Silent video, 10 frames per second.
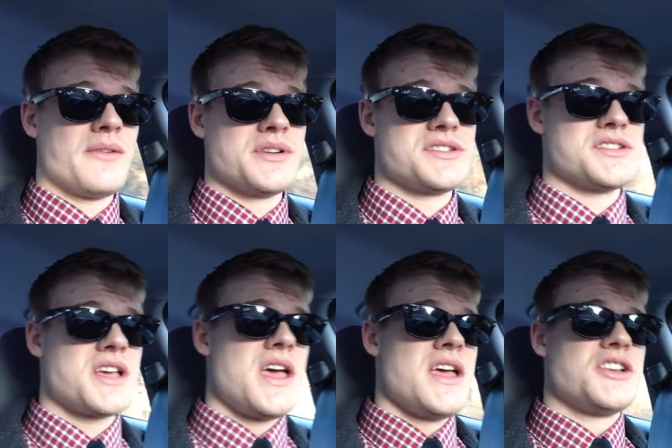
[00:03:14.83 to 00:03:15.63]
which is
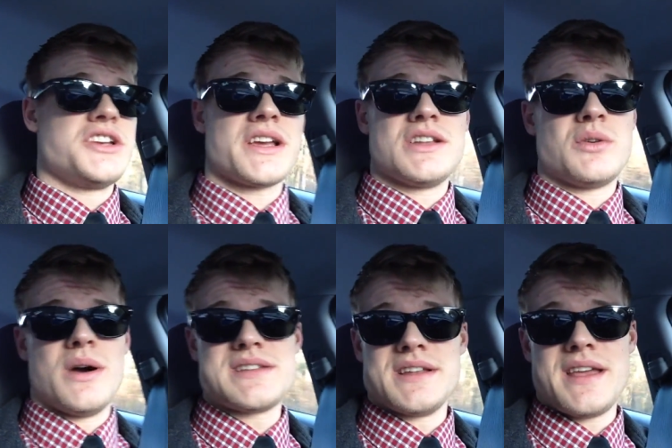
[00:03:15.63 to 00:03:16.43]
chicken
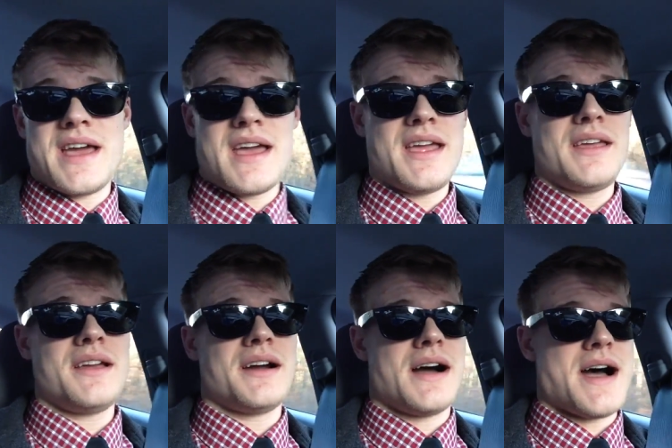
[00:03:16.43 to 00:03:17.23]
twice a day.